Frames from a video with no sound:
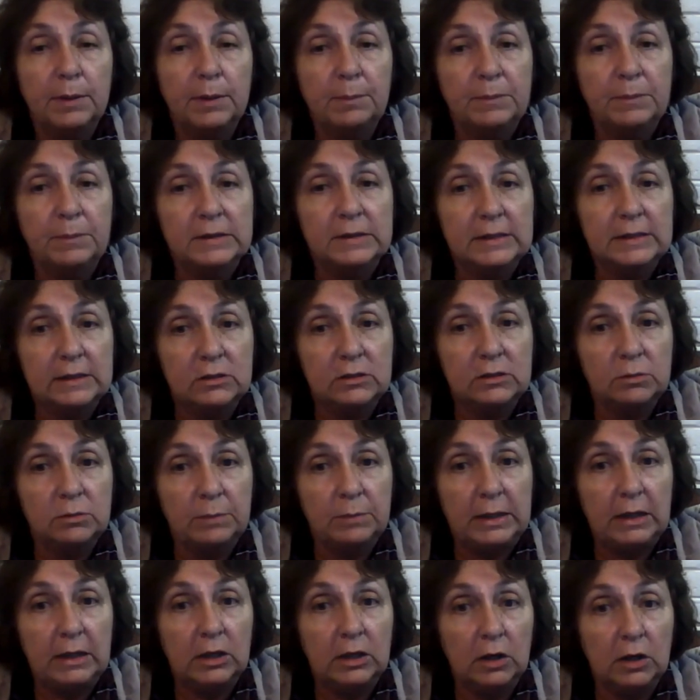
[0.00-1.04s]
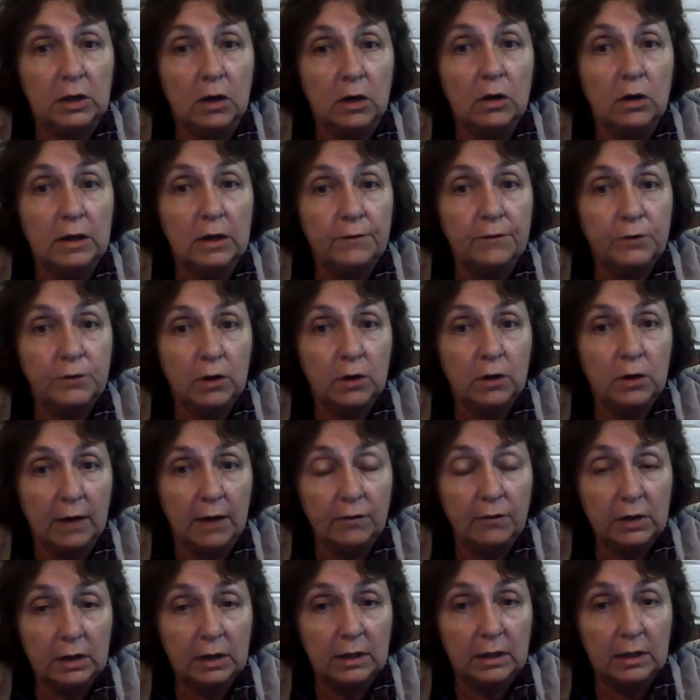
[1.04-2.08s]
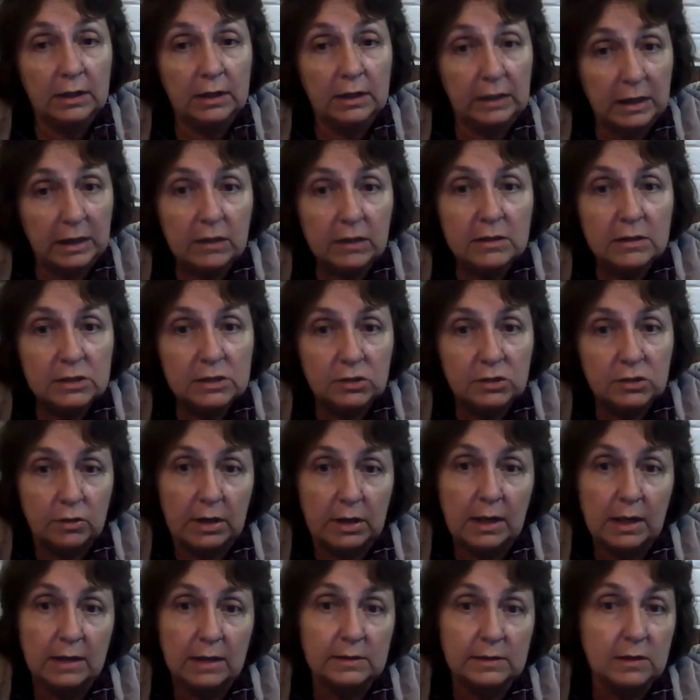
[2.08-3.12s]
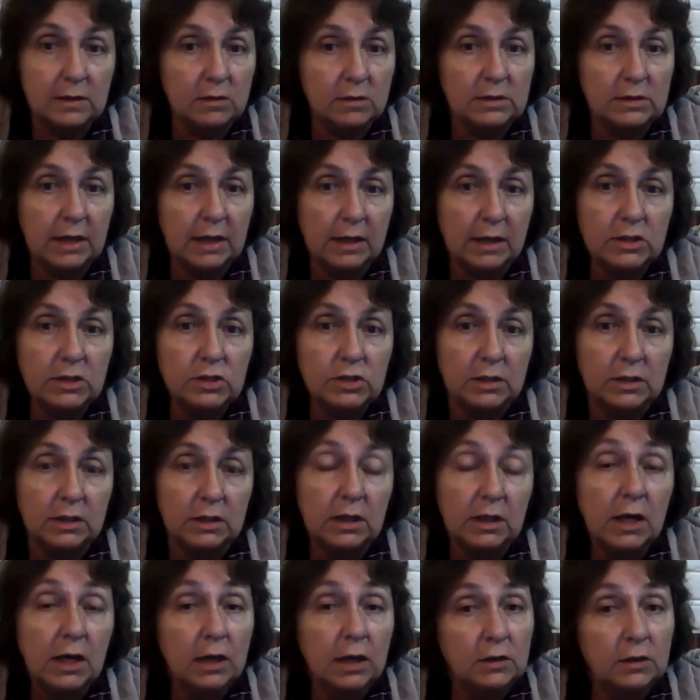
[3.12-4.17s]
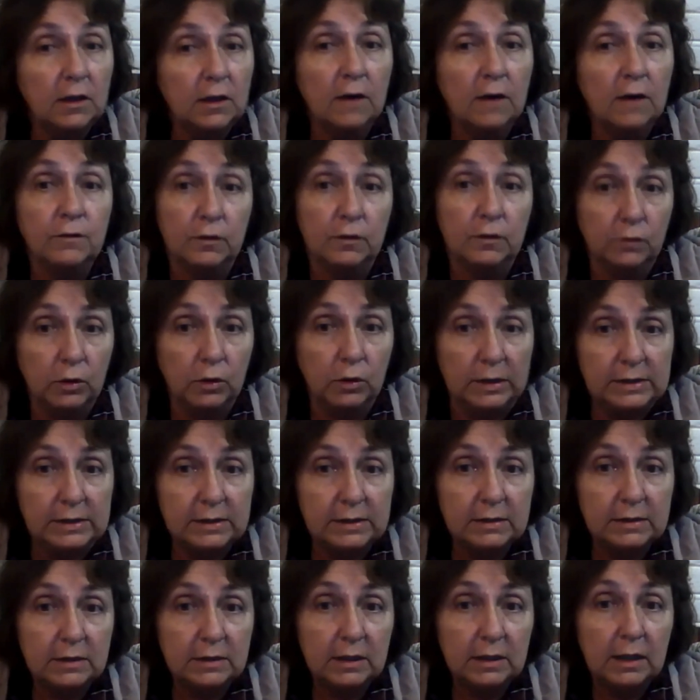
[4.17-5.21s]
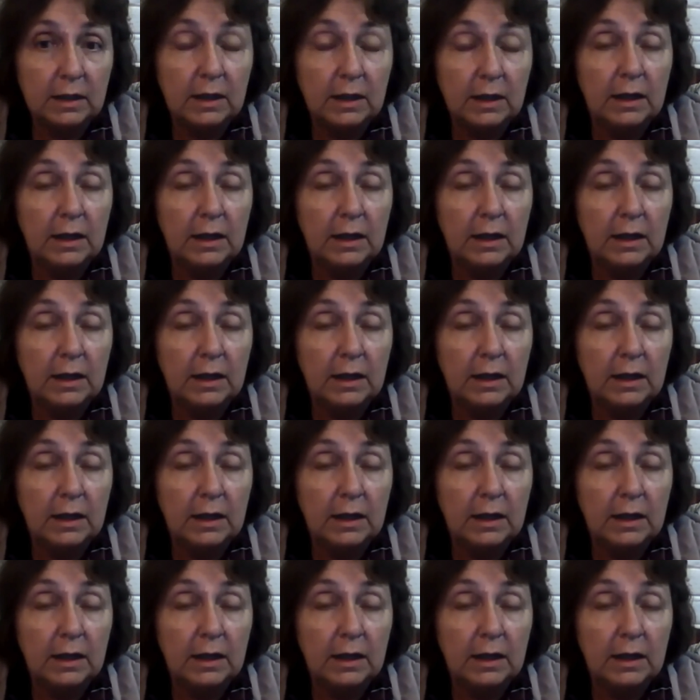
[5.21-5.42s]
people said to me, if you have an industry association, you have a voice.